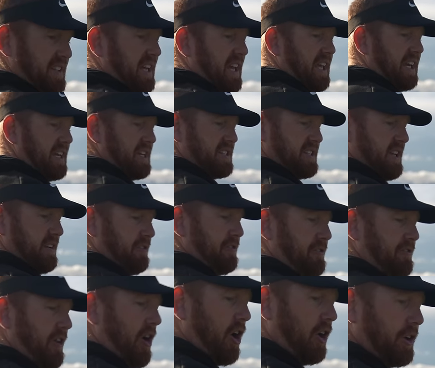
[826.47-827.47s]
did is it
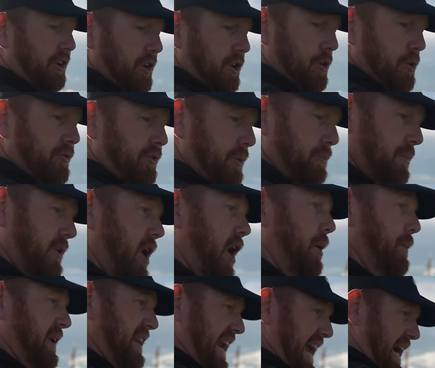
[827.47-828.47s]
fought you from
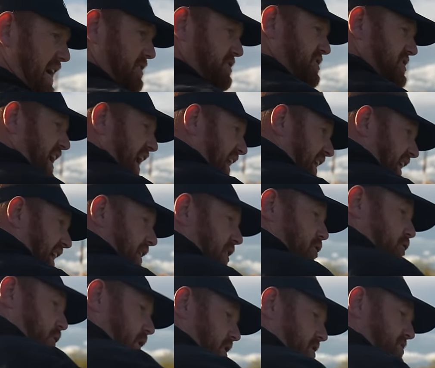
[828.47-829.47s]
coming outside in
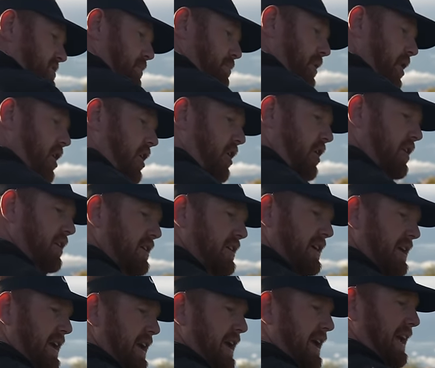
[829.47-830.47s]
across the ball.
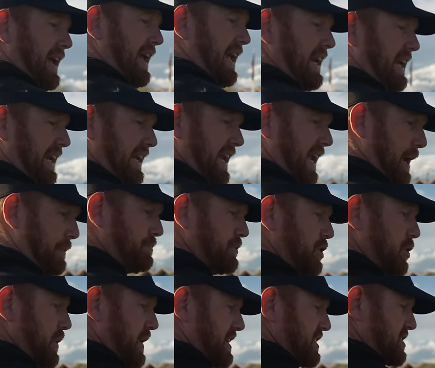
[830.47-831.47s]
Yep. And it kept
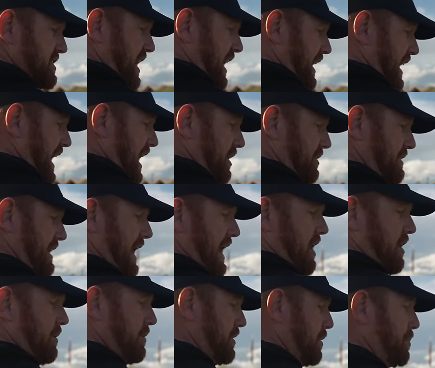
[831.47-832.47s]
you inside out.
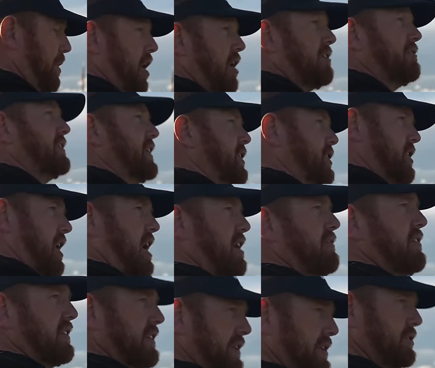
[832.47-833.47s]
Now, the ball veered
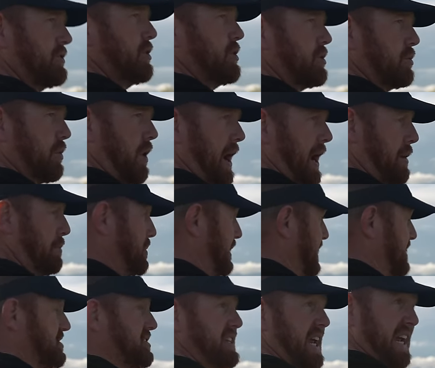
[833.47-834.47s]
off a little to the right, but
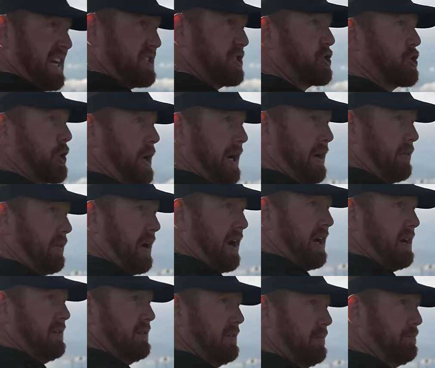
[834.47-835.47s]
it stayed straight,
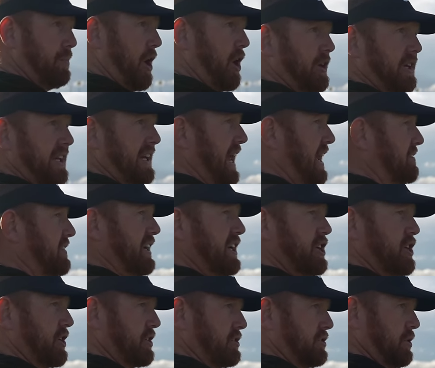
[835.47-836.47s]
right? Yep. Ball didn't have any
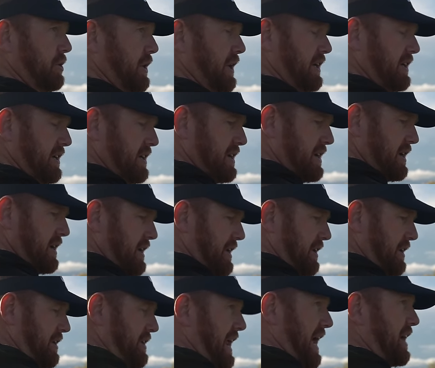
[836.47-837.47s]
hook to it. No, it was
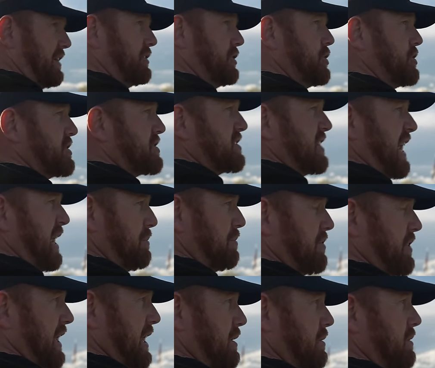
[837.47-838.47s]
just true. Now do the same
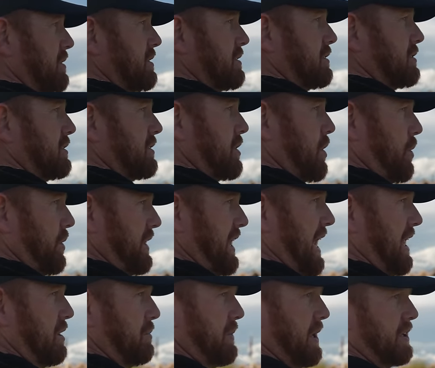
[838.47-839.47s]
thing going down the